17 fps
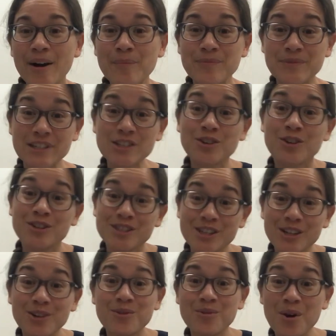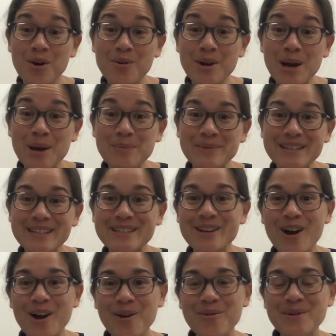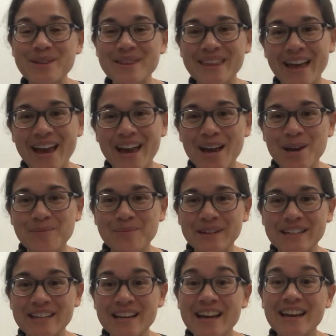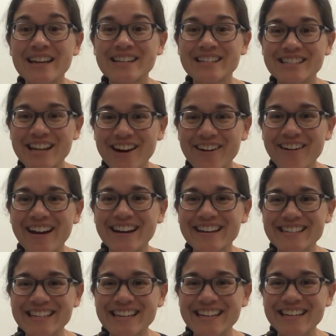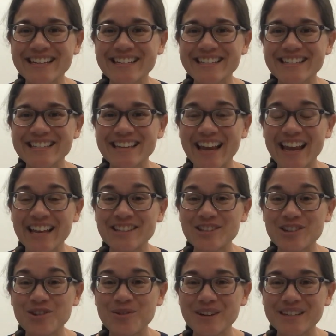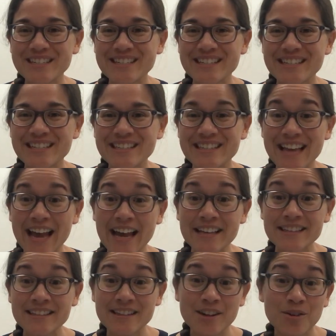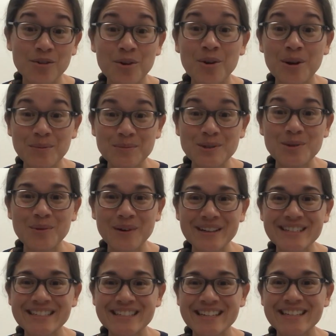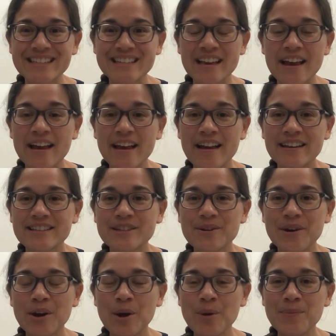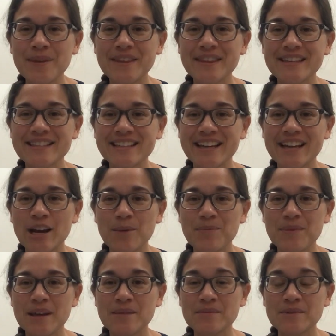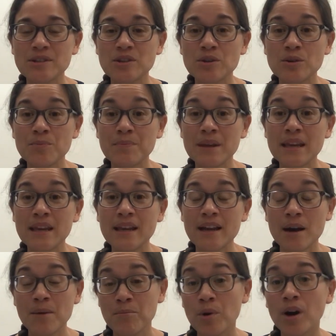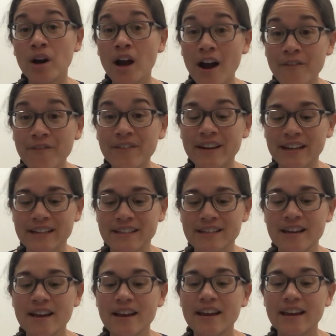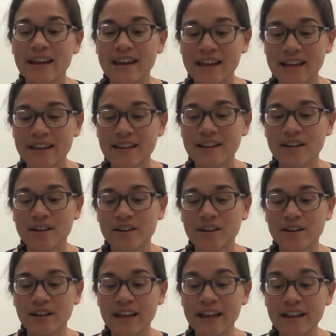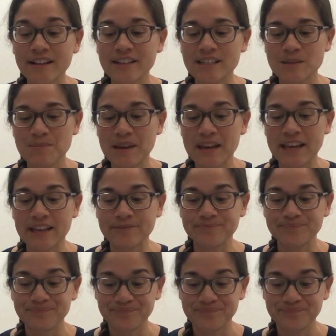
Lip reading: to turn to their grown-ups and talk with them and share ideas, answer questions, ask their grown-ups questions. So I hope that this can help them to become more confident in their English speaking.